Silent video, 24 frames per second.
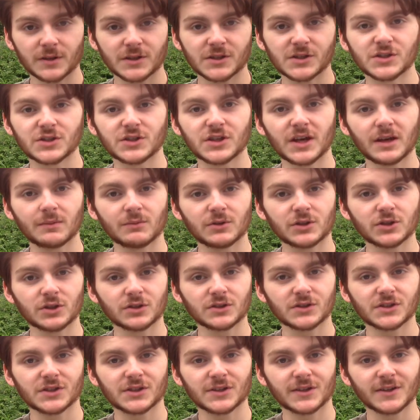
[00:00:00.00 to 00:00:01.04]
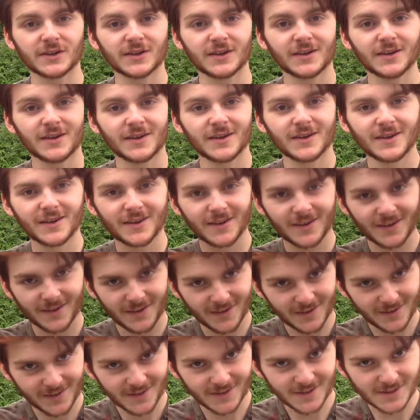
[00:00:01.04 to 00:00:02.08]
This is Jamie Johnson,
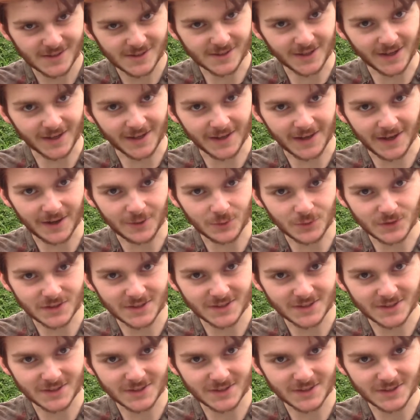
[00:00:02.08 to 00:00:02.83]
signing out.